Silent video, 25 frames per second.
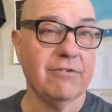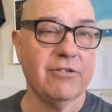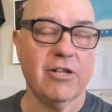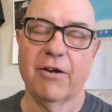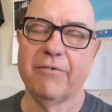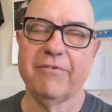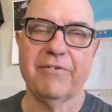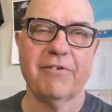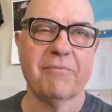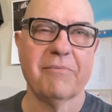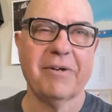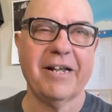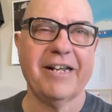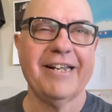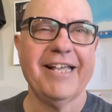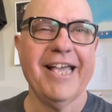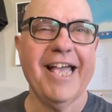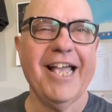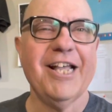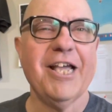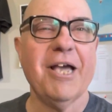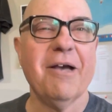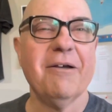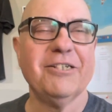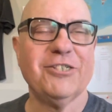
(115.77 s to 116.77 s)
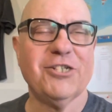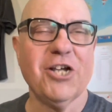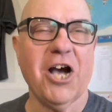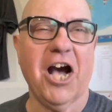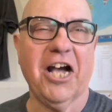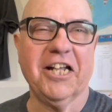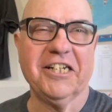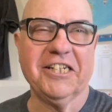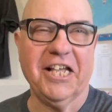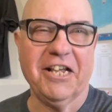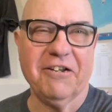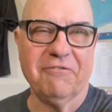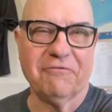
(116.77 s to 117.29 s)
No, never mind.
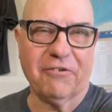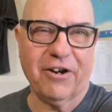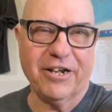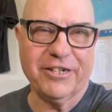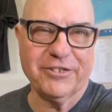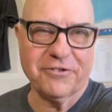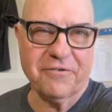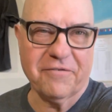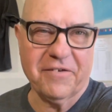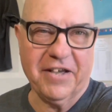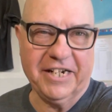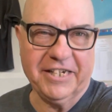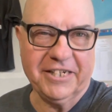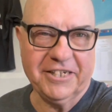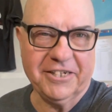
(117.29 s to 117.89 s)
Don Lane, Fraser Valley